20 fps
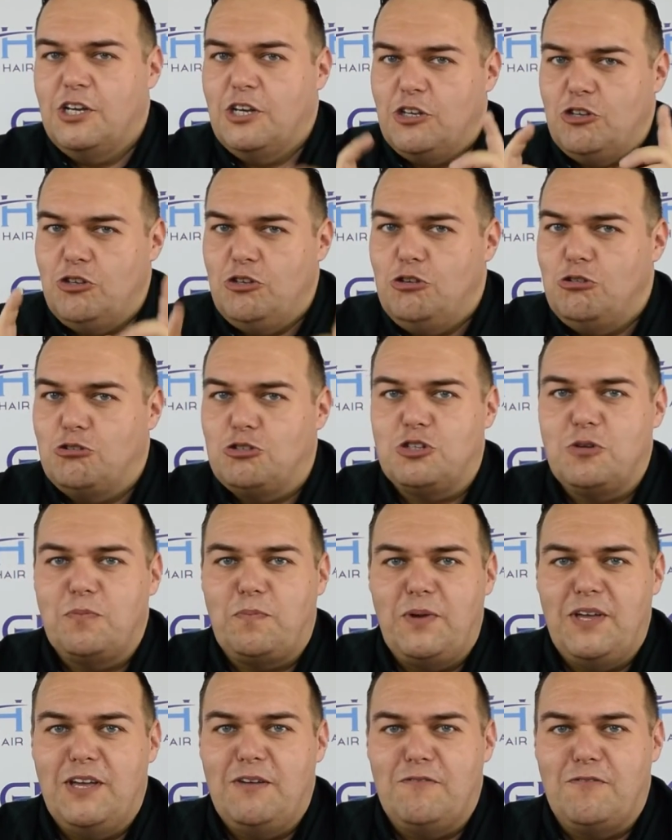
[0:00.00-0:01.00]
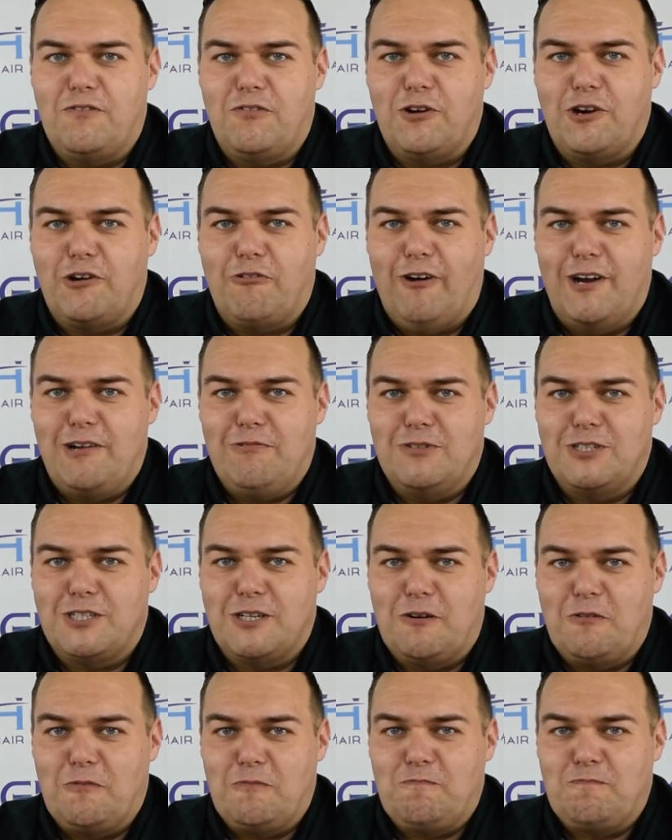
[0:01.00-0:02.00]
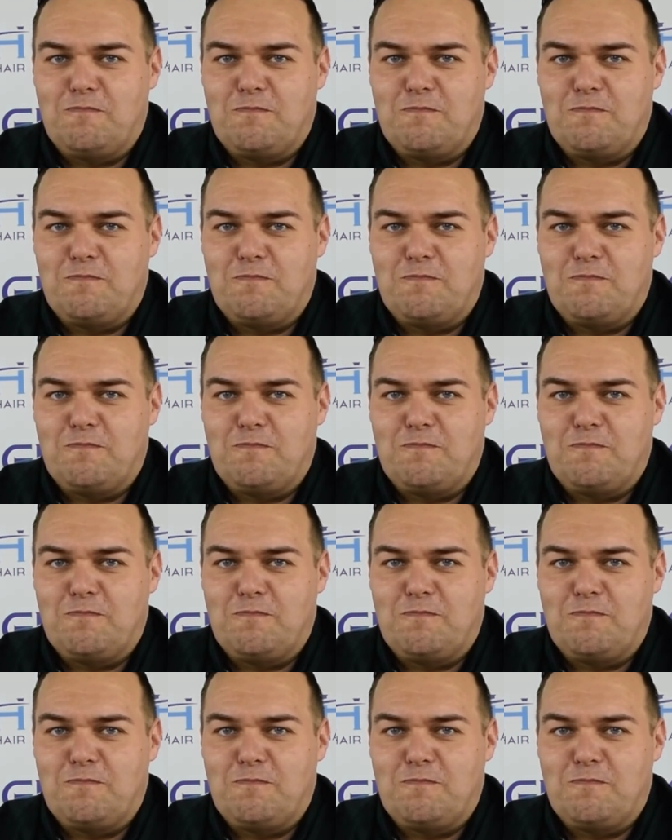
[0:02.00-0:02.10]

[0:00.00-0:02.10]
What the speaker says: you should be in for a great result.